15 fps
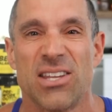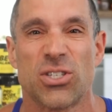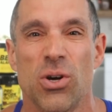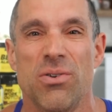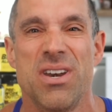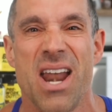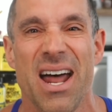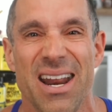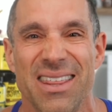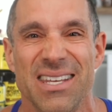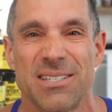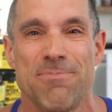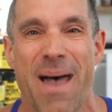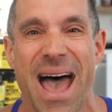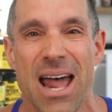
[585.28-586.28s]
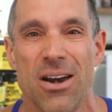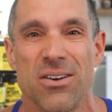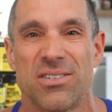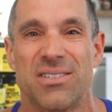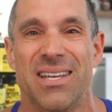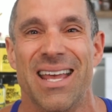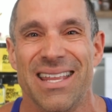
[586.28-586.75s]
And so, none of this
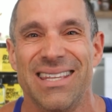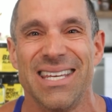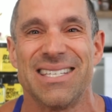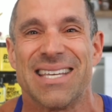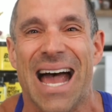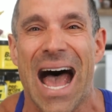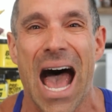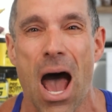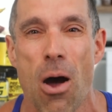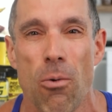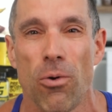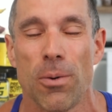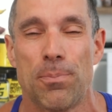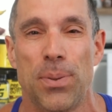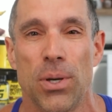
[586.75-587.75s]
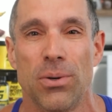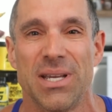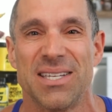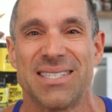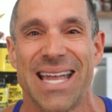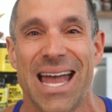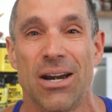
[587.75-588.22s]
matters. These outward
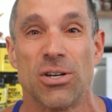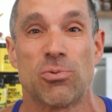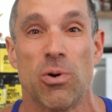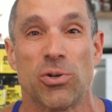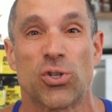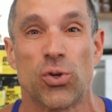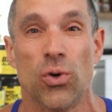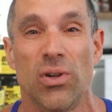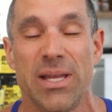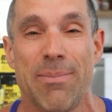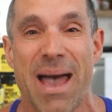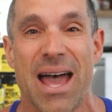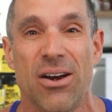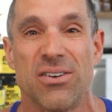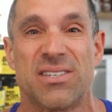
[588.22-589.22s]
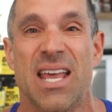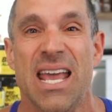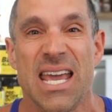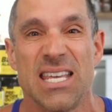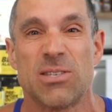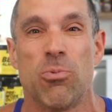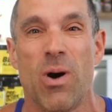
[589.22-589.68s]
beauty standards, what truly matters
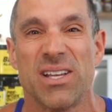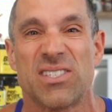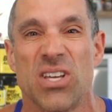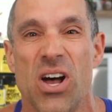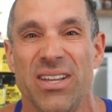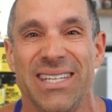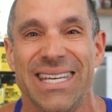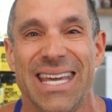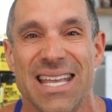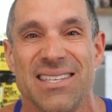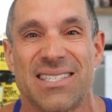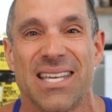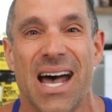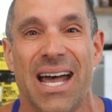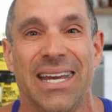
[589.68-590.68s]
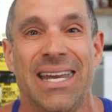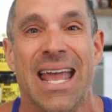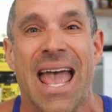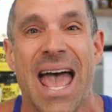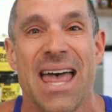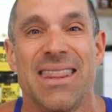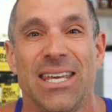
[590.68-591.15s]
is what's on the inside
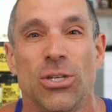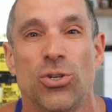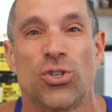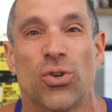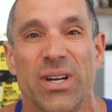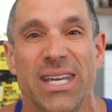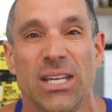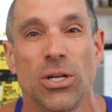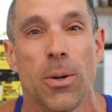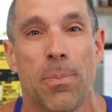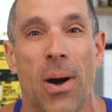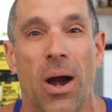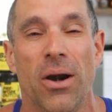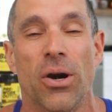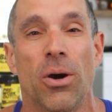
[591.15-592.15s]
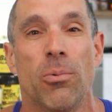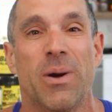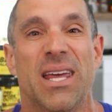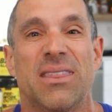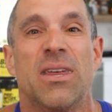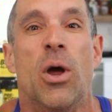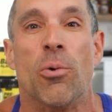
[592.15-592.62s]
and that you treat your partner
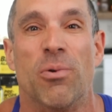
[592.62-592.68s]
with